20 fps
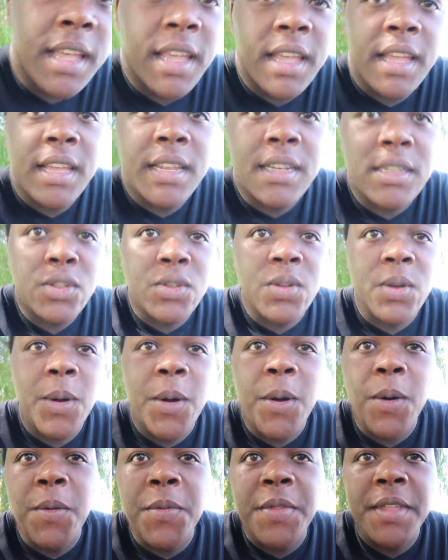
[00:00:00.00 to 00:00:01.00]
And
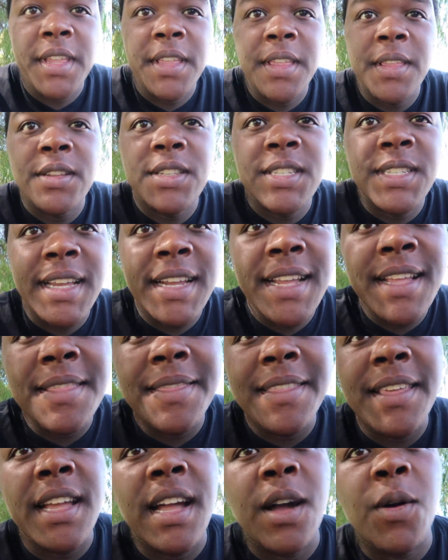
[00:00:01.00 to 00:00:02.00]
so the
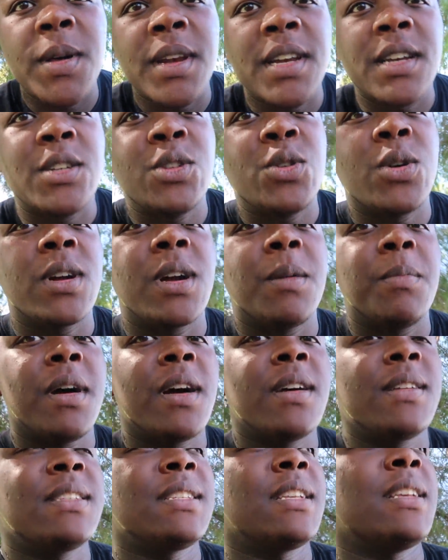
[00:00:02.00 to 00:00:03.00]
second thing I wanted to talk
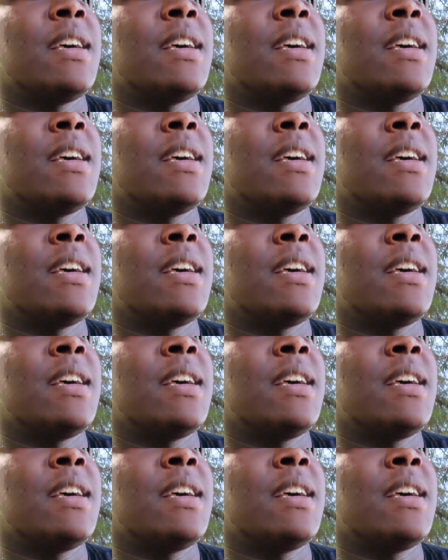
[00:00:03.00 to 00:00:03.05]
about is